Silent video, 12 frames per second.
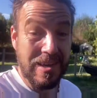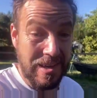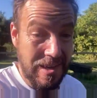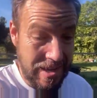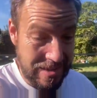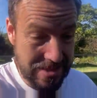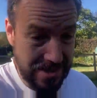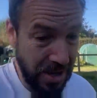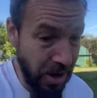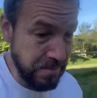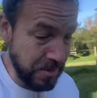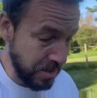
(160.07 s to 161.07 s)
as
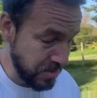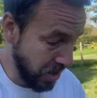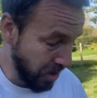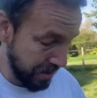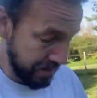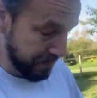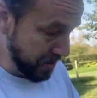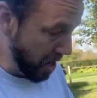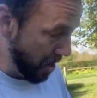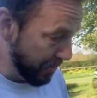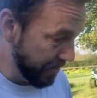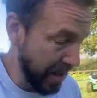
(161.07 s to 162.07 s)
time goes on, you know, and they